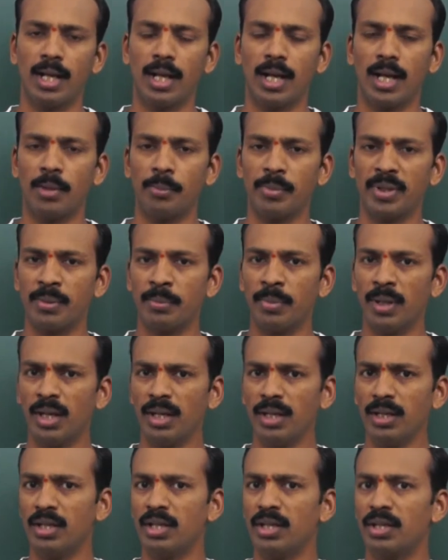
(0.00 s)

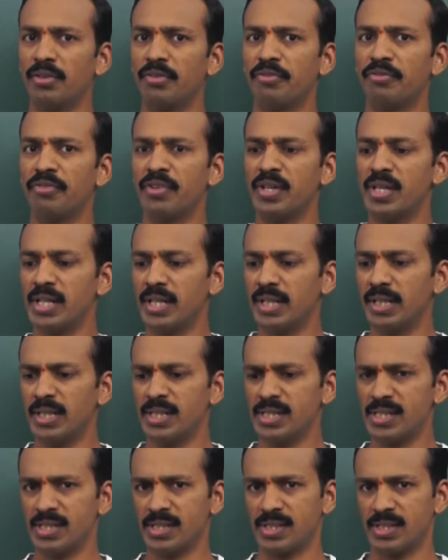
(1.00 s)
Amoeba
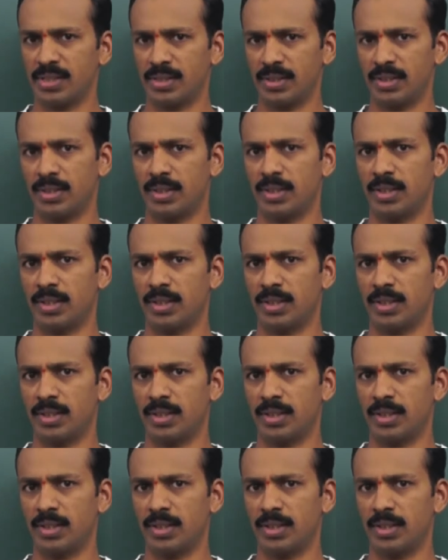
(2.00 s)
feeds